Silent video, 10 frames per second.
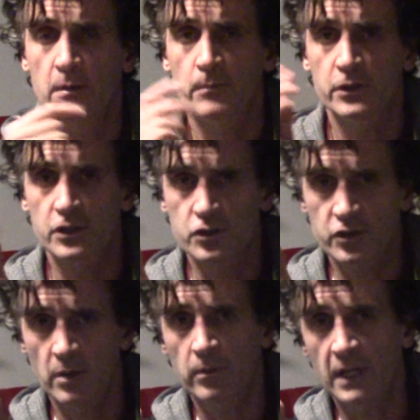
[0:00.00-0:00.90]
But the
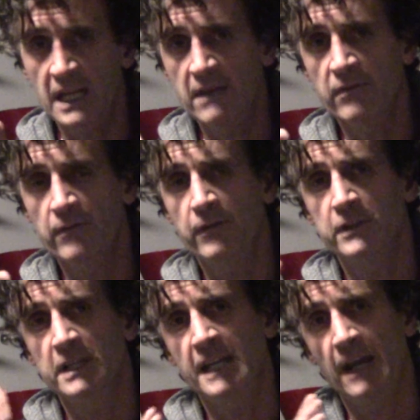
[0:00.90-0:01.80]
trouble even
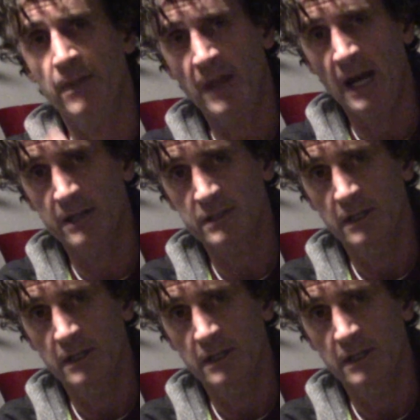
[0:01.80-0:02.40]
to get that